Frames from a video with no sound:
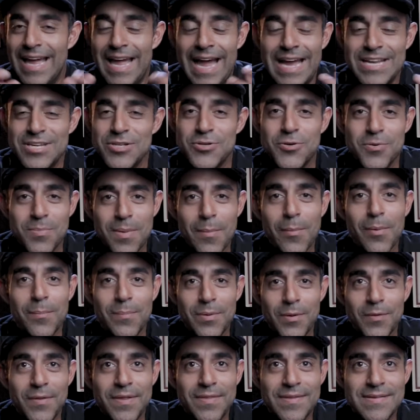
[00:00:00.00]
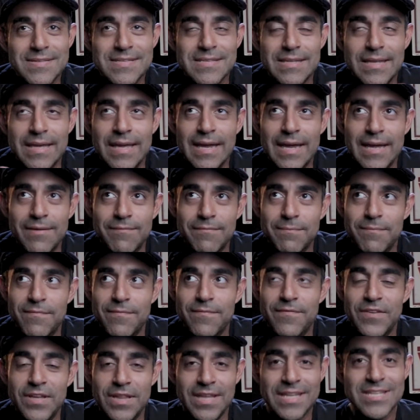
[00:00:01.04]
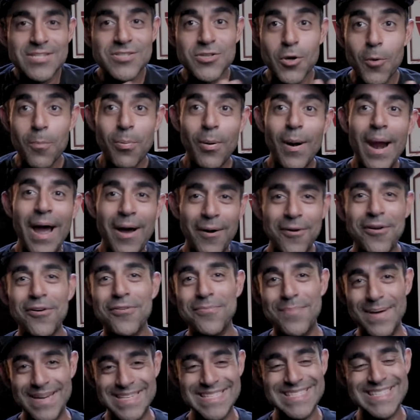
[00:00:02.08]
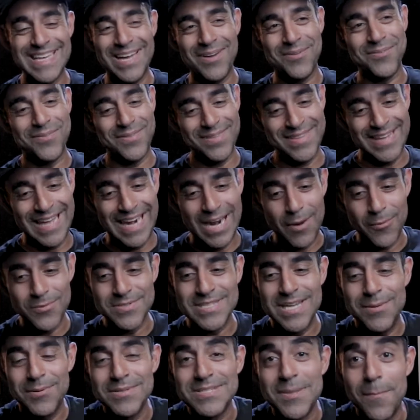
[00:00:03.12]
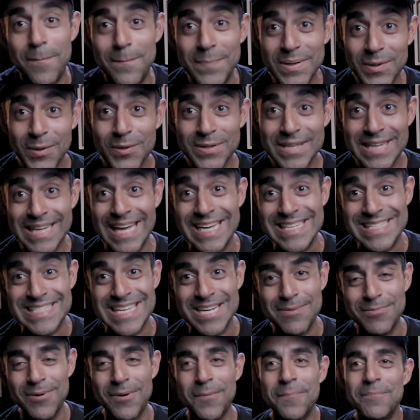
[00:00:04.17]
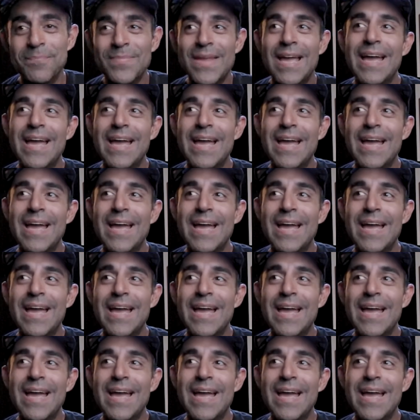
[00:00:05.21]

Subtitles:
I just remember building this thing and feeling so proud of myself that I was able to build a lightsaber.